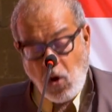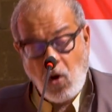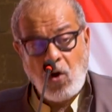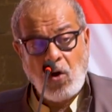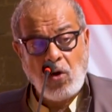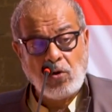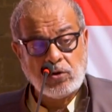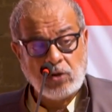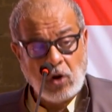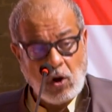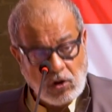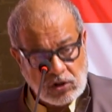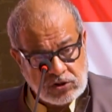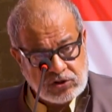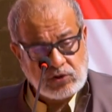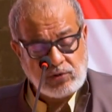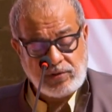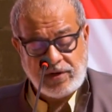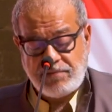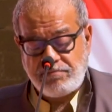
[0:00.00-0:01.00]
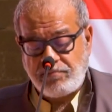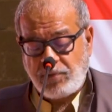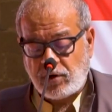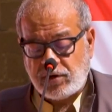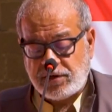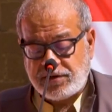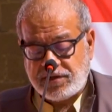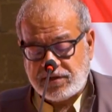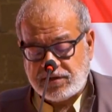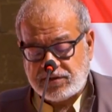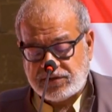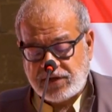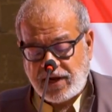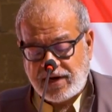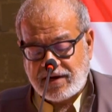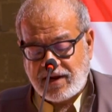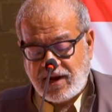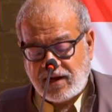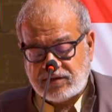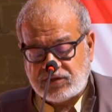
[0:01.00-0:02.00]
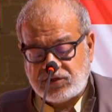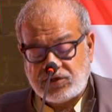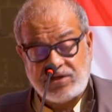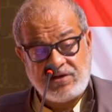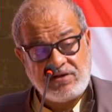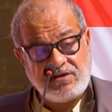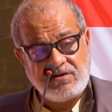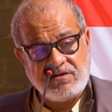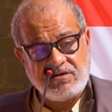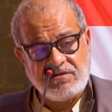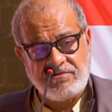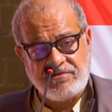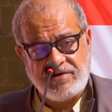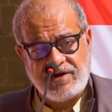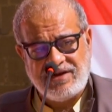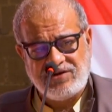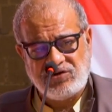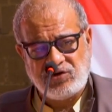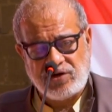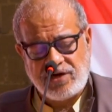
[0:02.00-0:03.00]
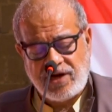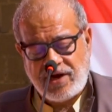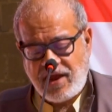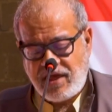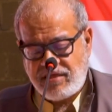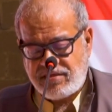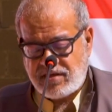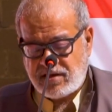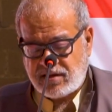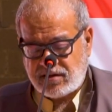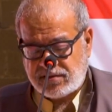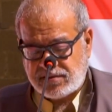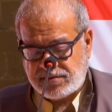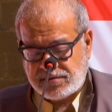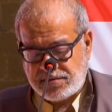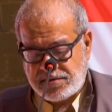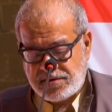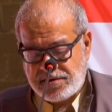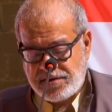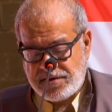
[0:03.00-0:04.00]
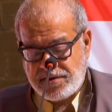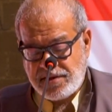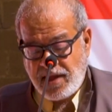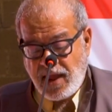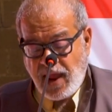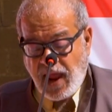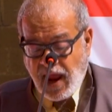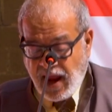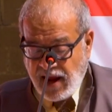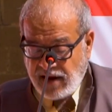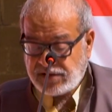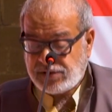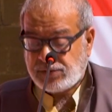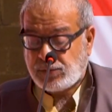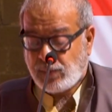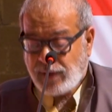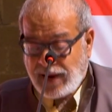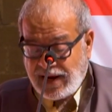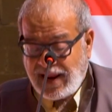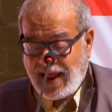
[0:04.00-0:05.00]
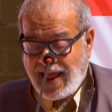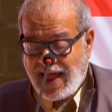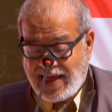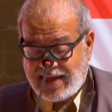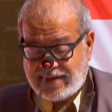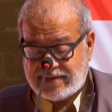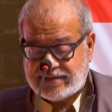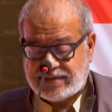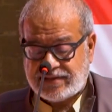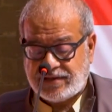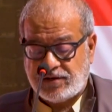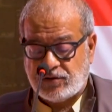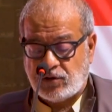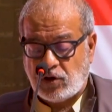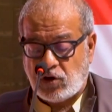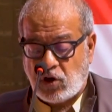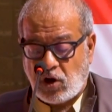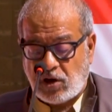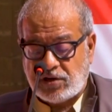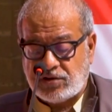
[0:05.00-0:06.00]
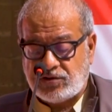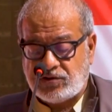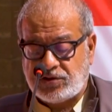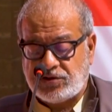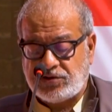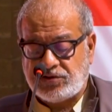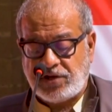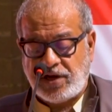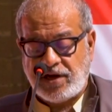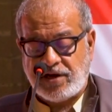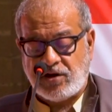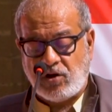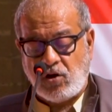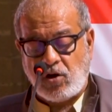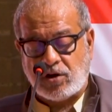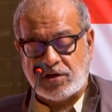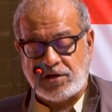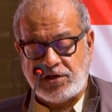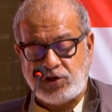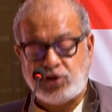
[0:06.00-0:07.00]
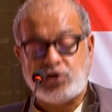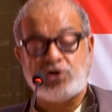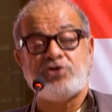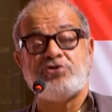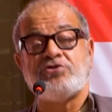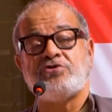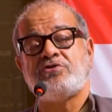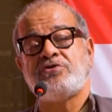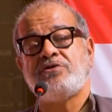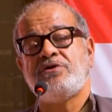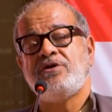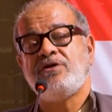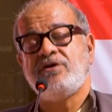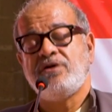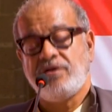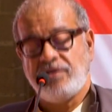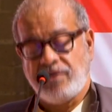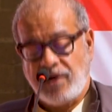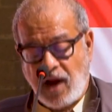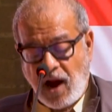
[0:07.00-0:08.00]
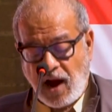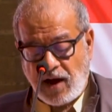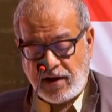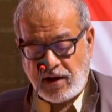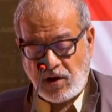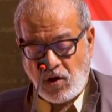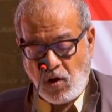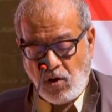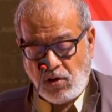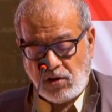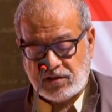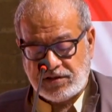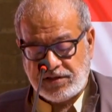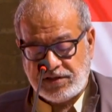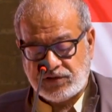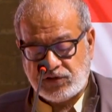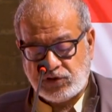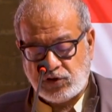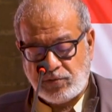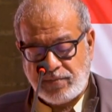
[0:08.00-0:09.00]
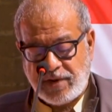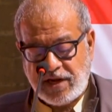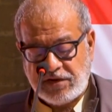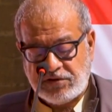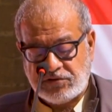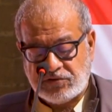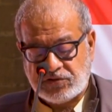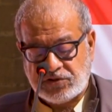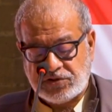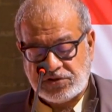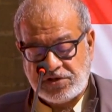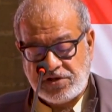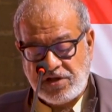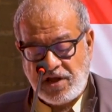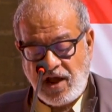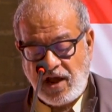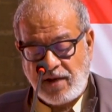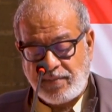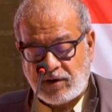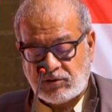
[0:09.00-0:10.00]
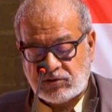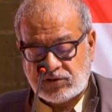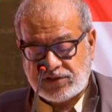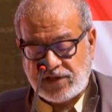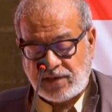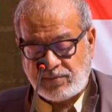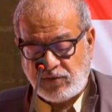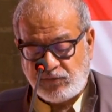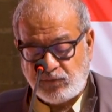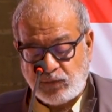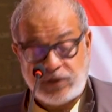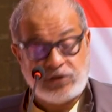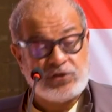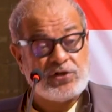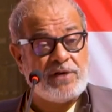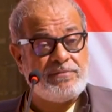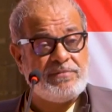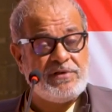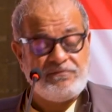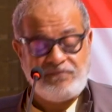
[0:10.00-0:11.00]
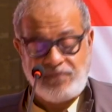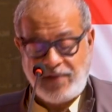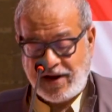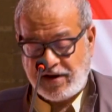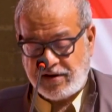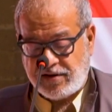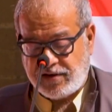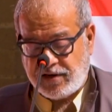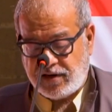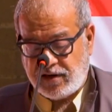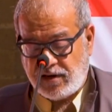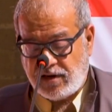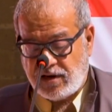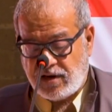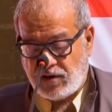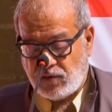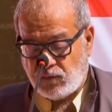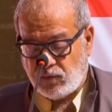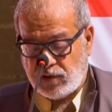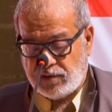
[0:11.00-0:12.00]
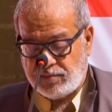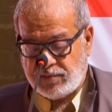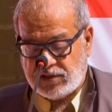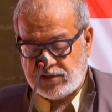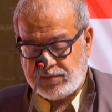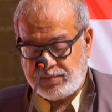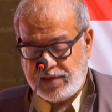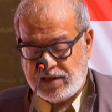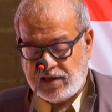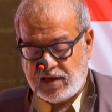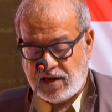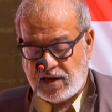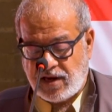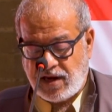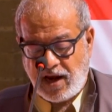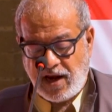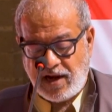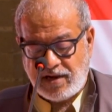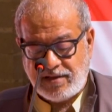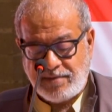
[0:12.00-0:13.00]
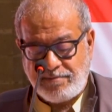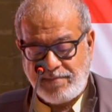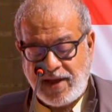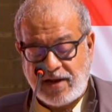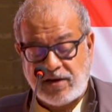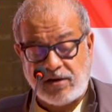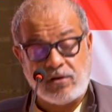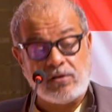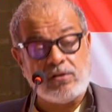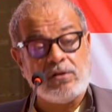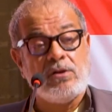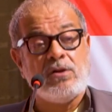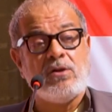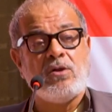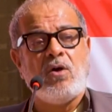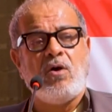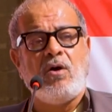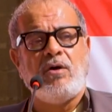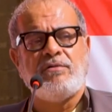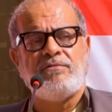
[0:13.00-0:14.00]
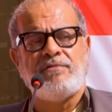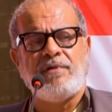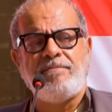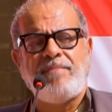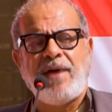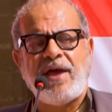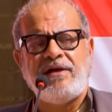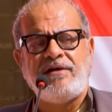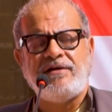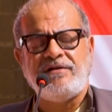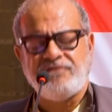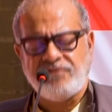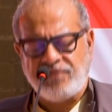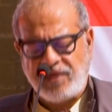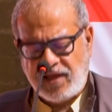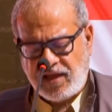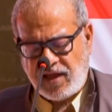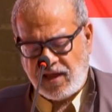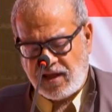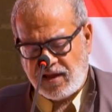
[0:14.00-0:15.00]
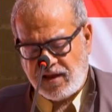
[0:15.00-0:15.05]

Also in politics and culture, religion and ethics, as well as the knowledges and cognition regarding all these domains, about some of which Habib faculty will be speaking at the panel on reparative thinking